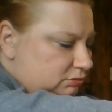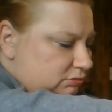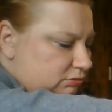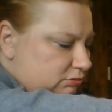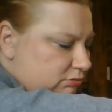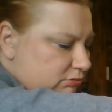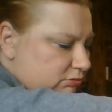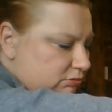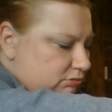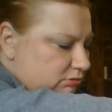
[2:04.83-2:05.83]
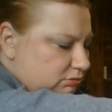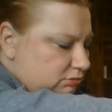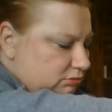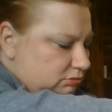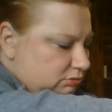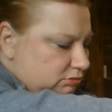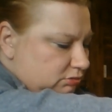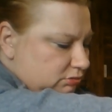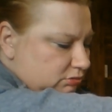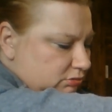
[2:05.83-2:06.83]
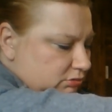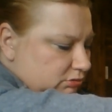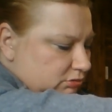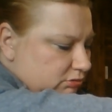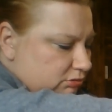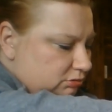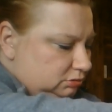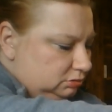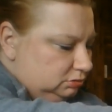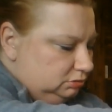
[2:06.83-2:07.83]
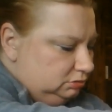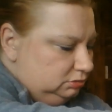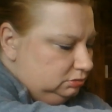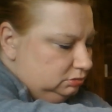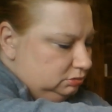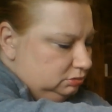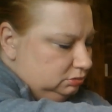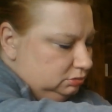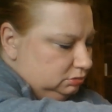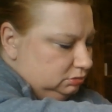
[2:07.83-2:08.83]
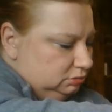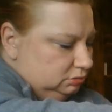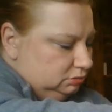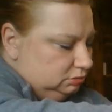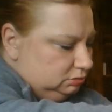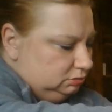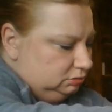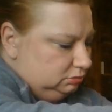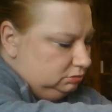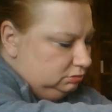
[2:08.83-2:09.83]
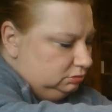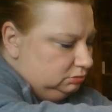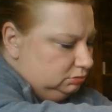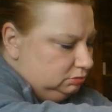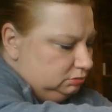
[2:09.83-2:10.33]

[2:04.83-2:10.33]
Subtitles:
Nothing is said.